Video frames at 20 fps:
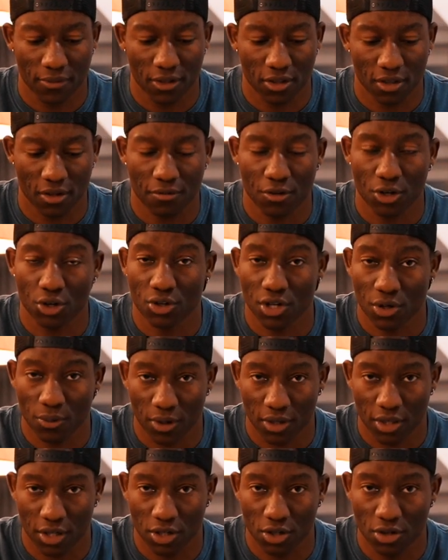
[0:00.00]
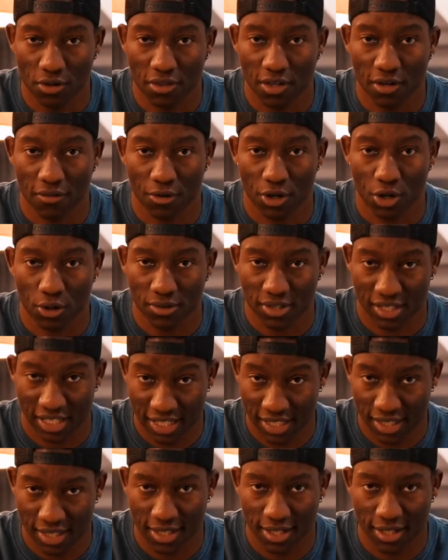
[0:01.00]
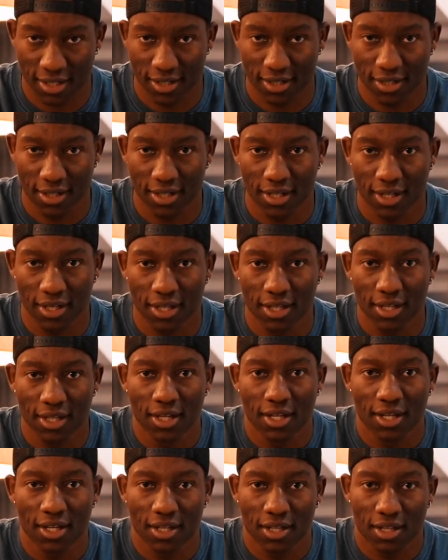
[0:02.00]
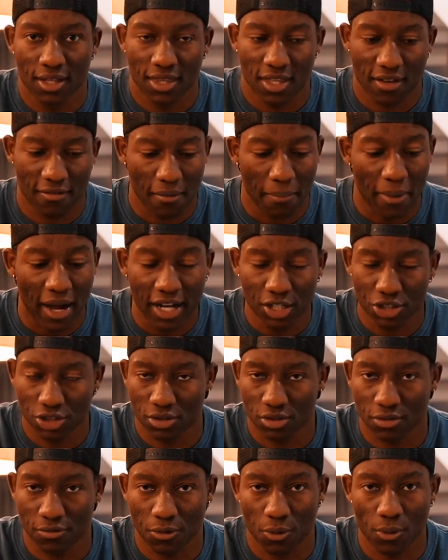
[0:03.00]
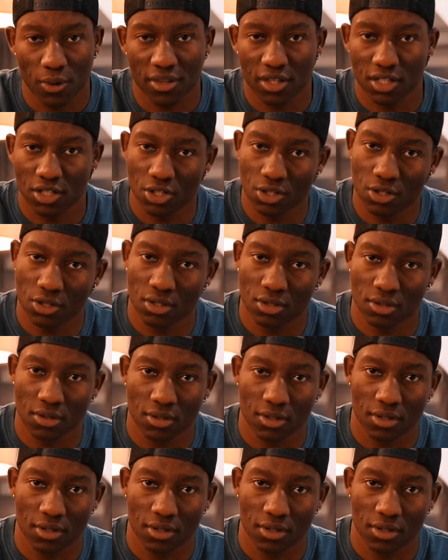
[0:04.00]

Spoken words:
They're very good at what they do, they're very consistent, they have a passion for what they do.